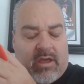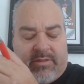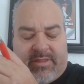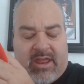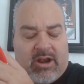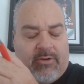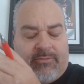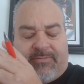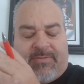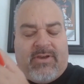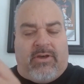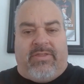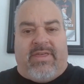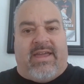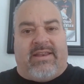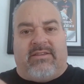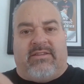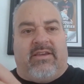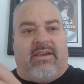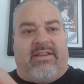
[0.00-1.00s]

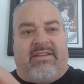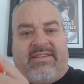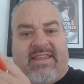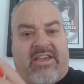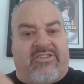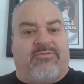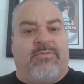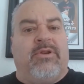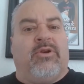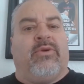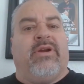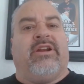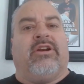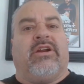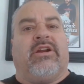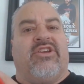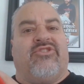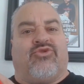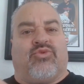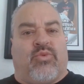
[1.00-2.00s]
Desmond Ridder
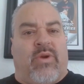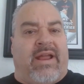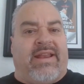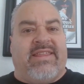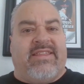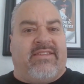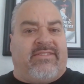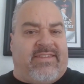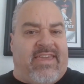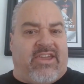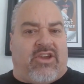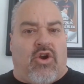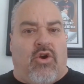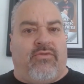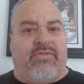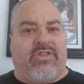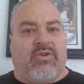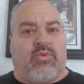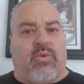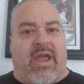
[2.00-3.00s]
is ready to take
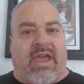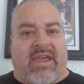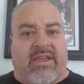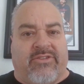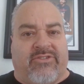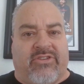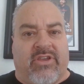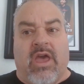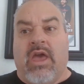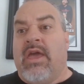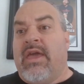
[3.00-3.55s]
over the reins,